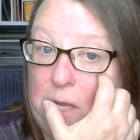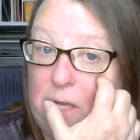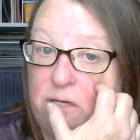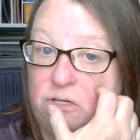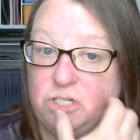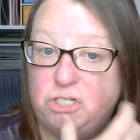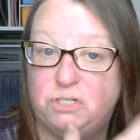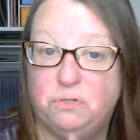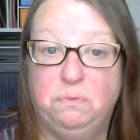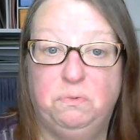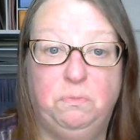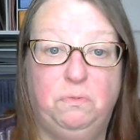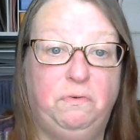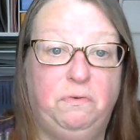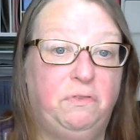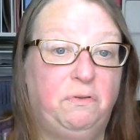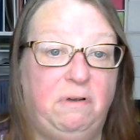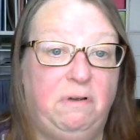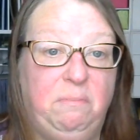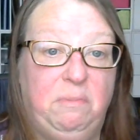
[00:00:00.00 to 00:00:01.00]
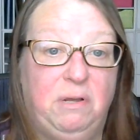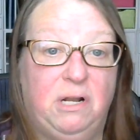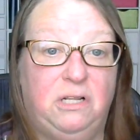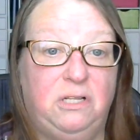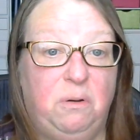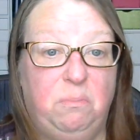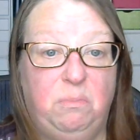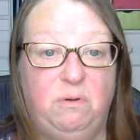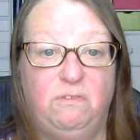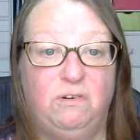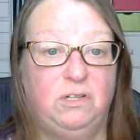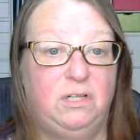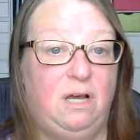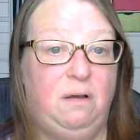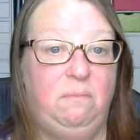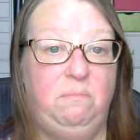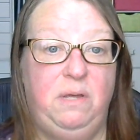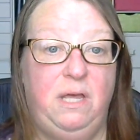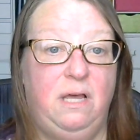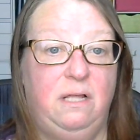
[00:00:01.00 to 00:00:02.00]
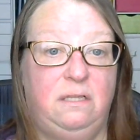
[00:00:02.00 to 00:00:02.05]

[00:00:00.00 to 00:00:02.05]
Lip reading: They just removed the right middle lobe of her lung,